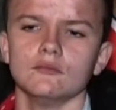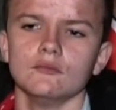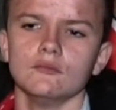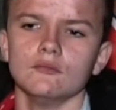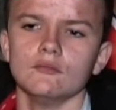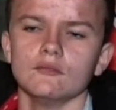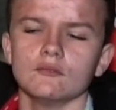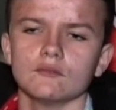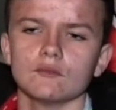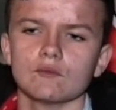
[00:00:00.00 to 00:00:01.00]

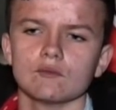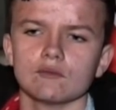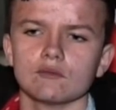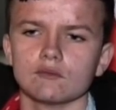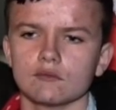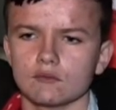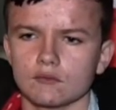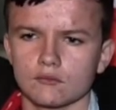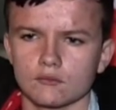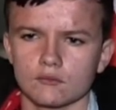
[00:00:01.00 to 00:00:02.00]

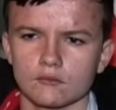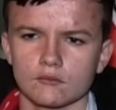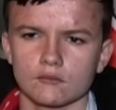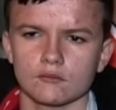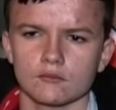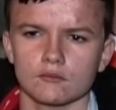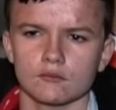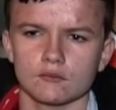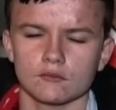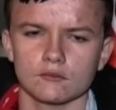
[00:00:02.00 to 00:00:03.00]

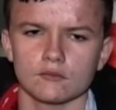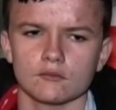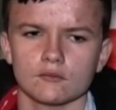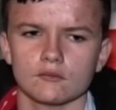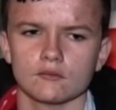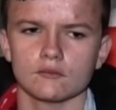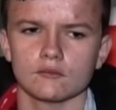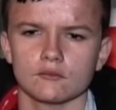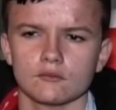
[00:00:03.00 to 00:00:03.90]
This person isn't speaking.